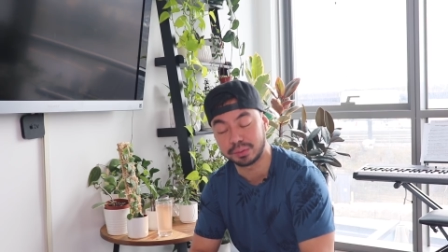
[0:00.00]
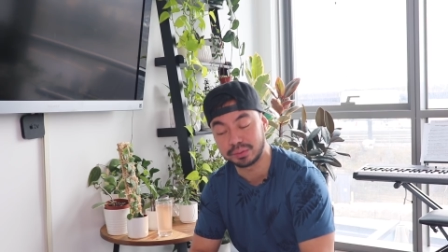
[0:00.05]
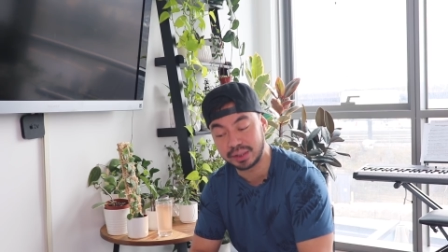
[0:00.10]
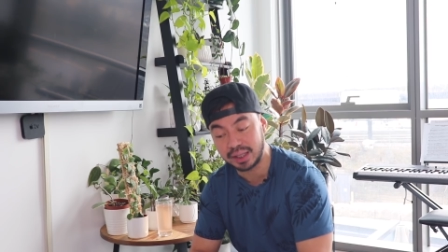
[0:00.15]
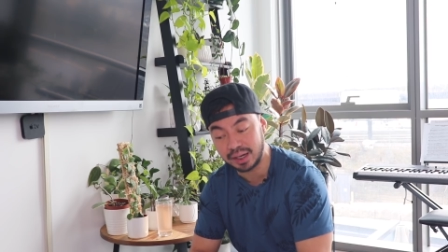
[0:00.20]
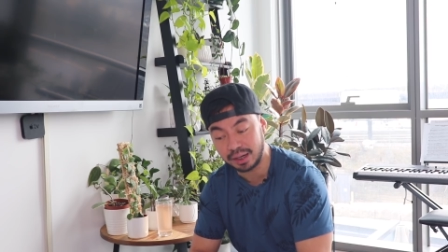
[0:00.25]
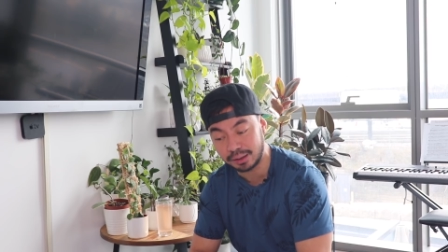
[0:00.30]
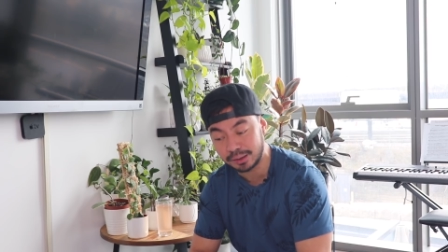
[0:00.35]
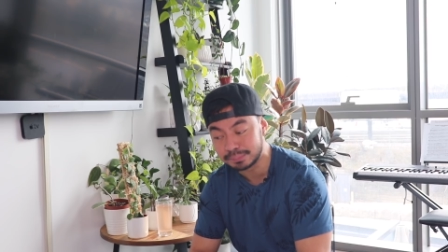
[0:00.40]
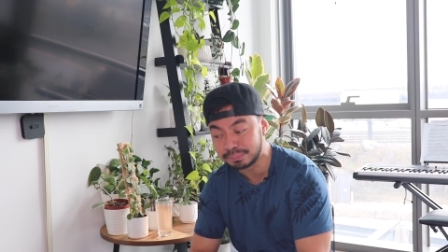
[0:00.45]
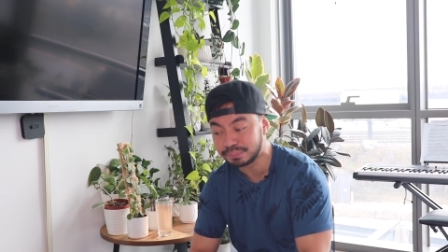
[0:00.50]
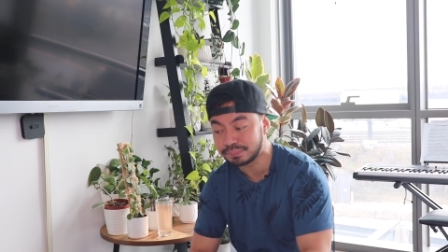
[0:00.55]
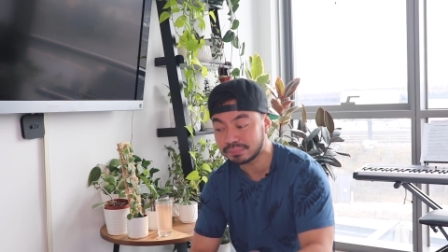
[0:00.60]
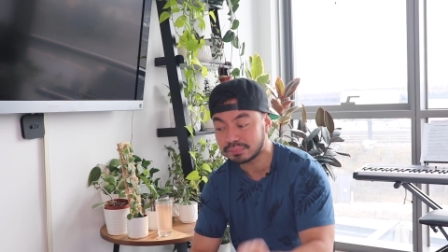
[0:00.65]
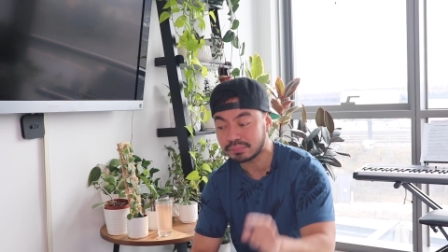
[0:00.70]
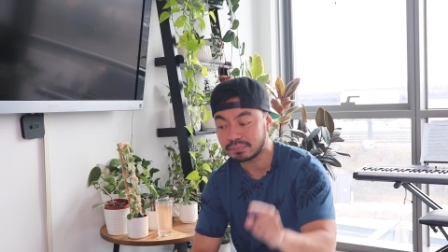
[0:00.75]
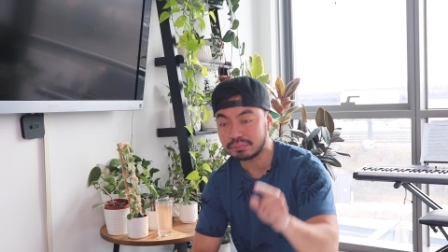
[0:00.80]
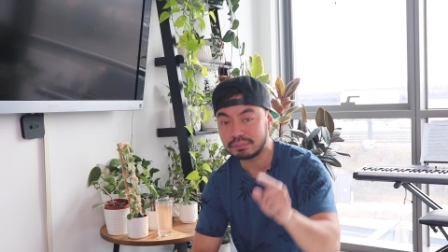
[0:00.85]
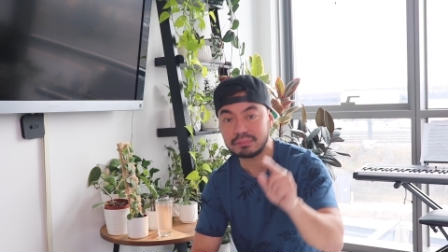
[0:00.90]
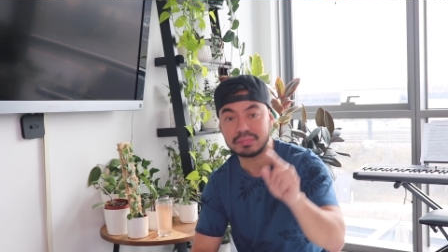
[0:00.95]
or dare
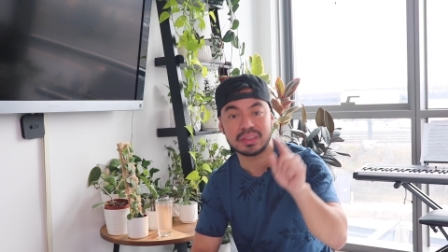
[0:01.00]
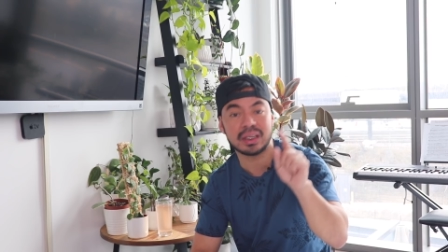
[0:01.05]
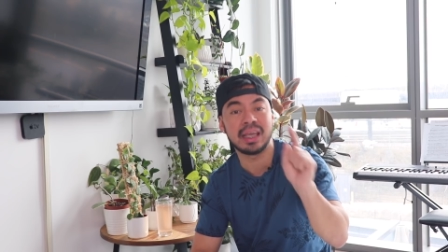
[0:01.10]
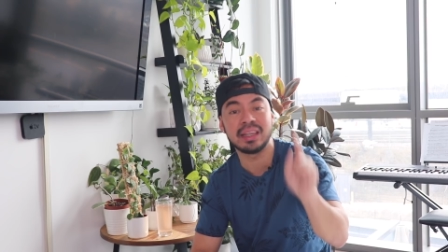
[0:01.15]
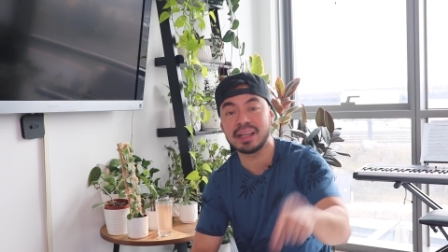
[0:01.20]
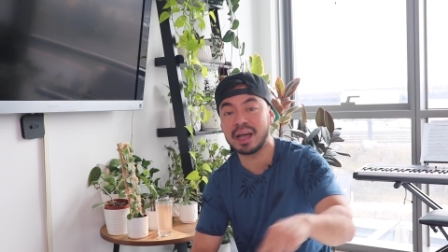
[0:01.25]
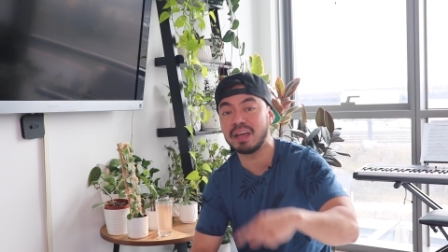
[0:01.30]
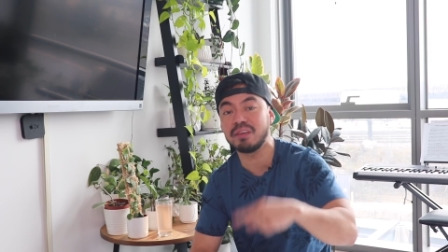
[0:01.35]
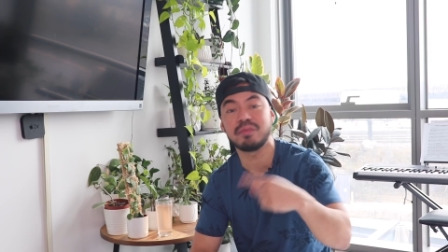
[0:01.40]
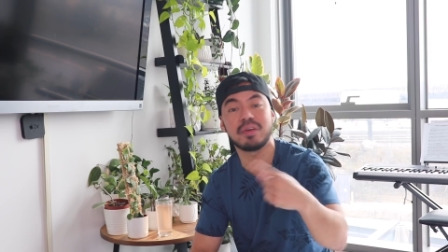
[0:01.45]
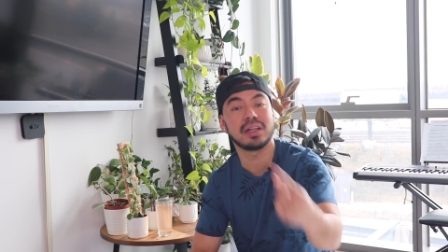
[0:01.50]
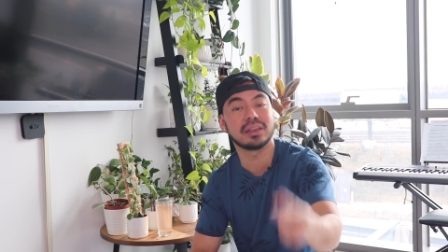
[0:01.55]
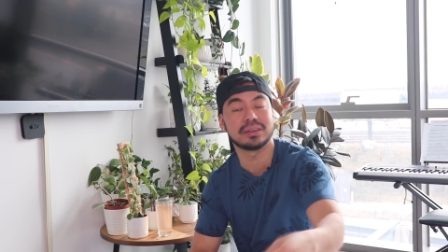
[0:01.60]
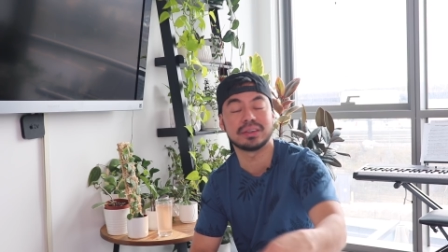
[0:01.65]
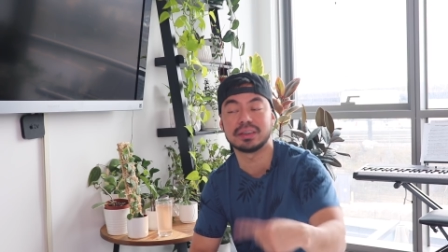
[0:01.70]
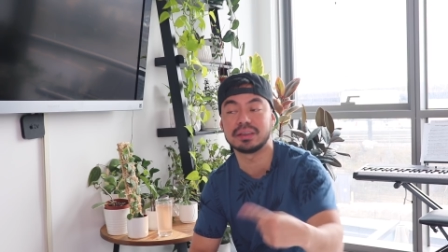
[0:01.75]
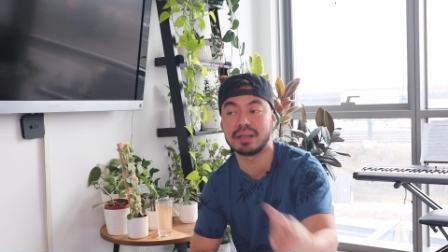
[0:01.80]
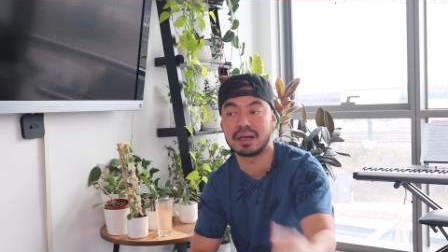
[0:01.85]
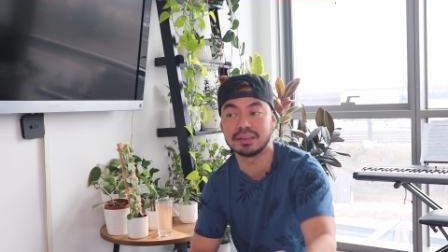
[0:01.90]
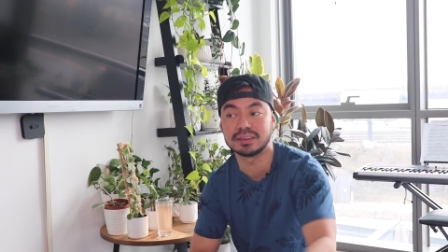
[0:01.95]
and I followed
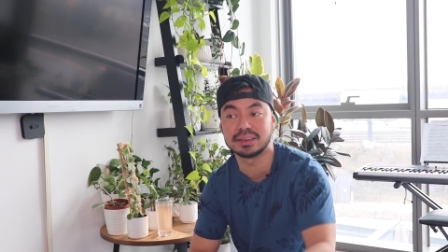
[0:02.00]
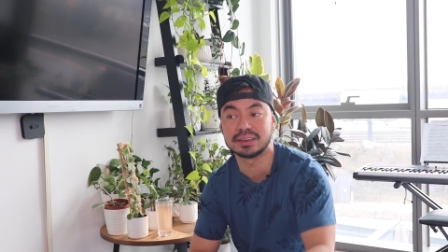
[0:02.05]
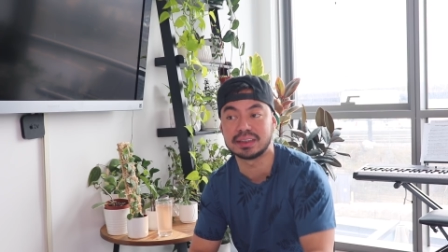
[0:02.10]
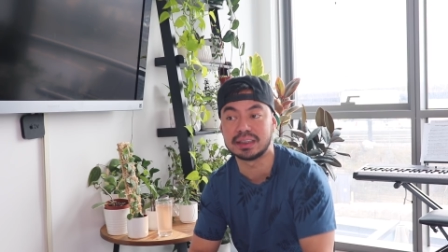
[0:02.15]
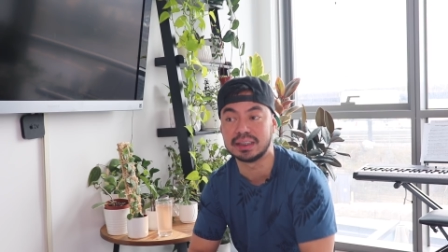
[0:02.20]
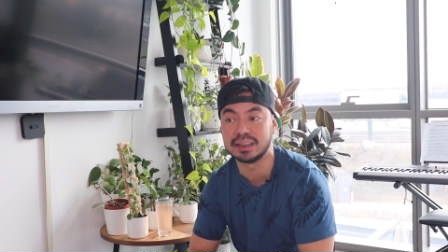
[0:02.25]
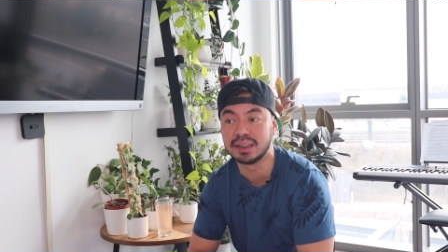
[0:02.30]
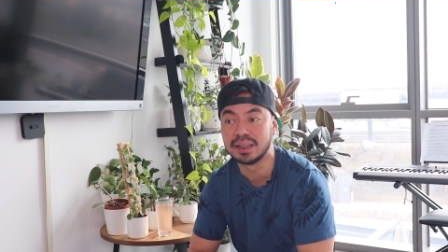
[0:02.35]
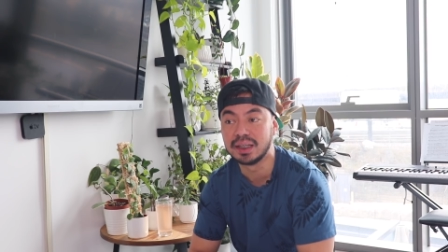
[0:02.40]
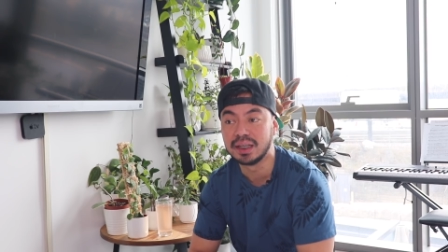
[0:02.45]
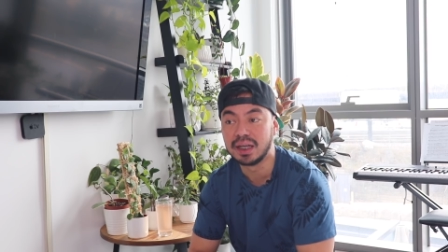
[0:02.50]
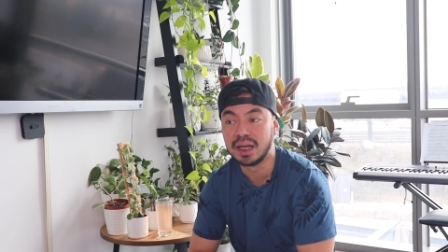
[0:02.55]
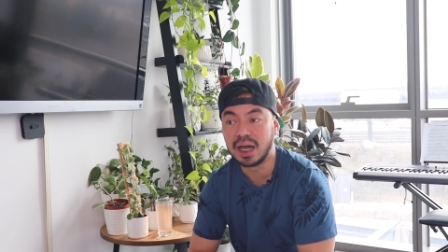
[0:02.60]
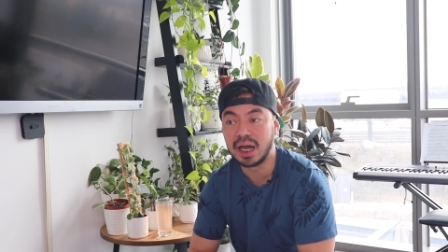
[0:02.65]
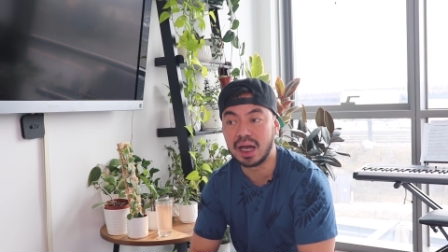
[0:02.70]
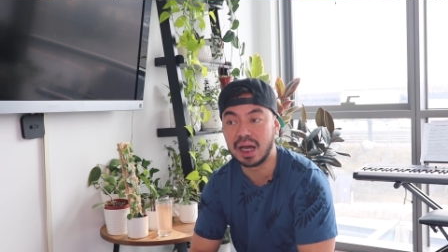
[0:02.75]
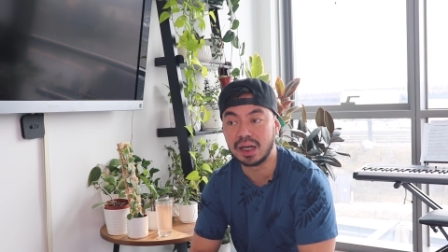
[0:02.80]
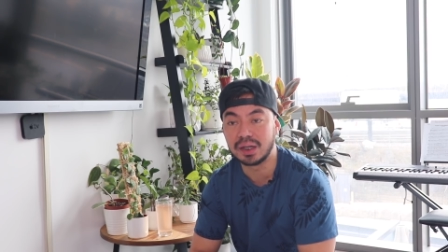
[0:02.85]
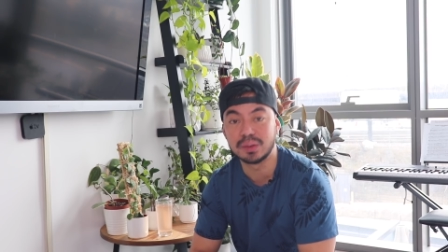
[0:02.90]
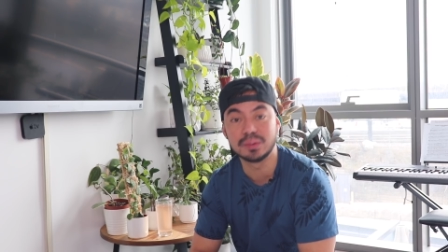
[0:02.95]
along to see
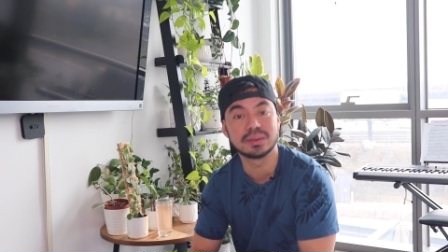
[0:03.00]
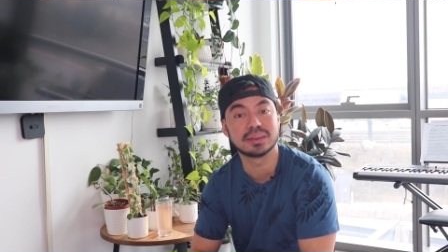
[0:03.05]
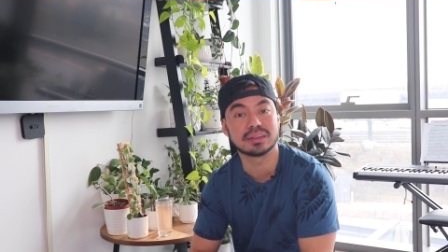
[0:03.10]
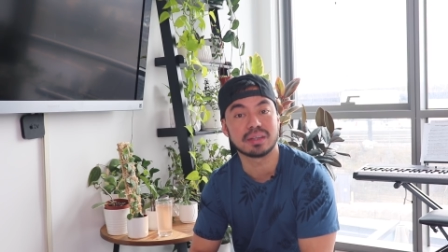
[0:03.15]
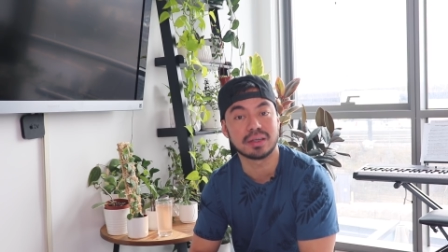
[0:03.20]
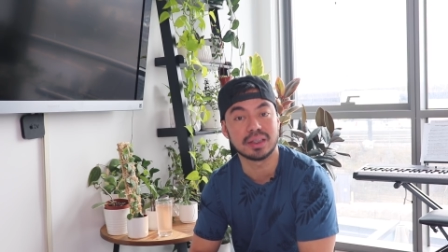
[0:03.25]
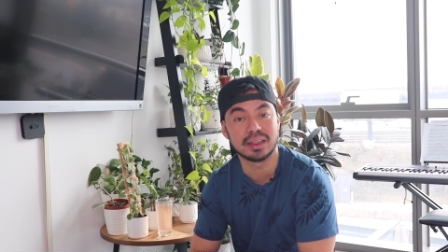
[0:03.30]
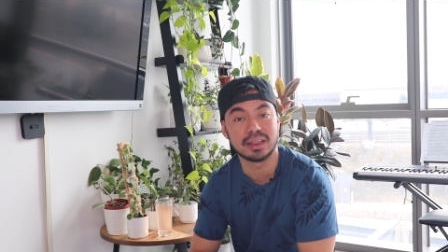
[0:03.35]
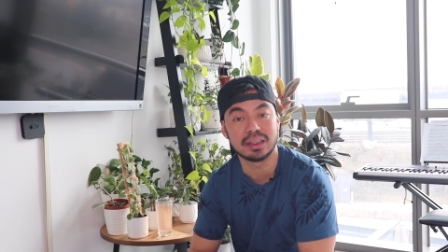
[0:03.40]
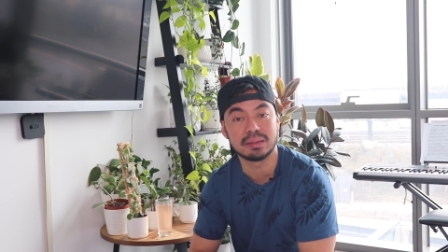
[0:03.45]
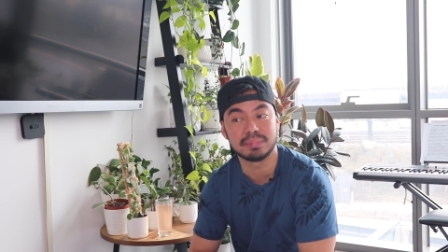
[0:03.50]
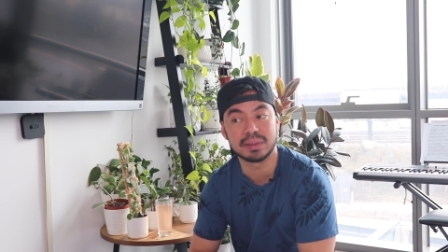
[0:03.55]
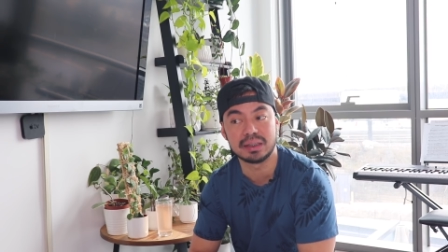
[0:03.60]
uh, who started it,